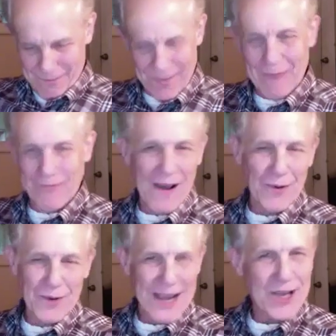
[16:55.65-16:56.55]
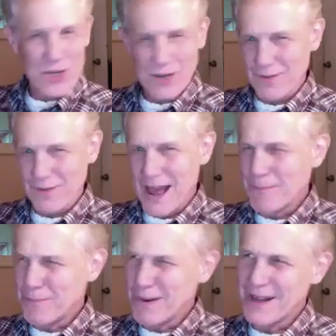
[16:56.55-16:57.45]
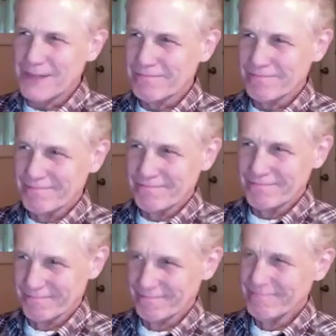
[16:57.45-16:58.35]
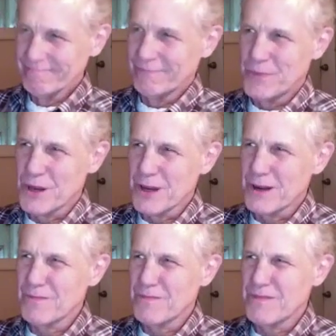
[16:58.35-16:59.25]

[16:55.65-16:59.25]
that foundation of that. But the